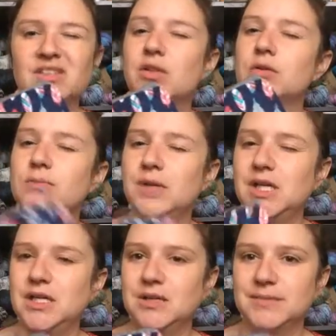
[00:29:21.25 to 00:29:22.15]
Though the
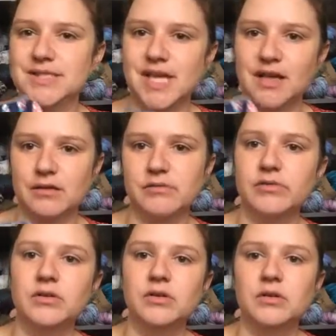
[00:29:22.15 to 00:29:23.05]
medium, it's kind of,
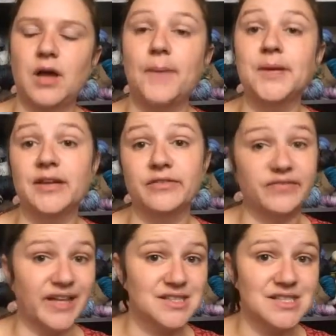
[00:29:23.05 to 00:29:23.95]
I mean, it
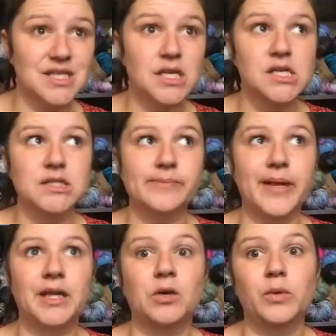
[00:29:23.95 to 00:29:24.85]
fits
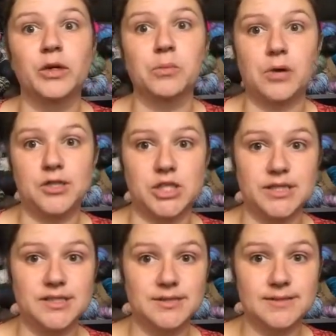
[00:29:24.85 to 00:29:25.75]
depending on what your
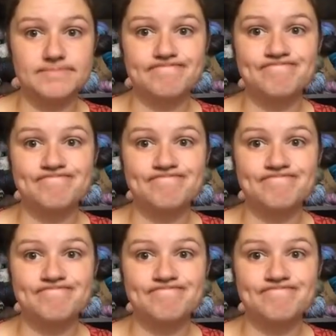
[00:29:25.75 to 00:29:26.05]
project is.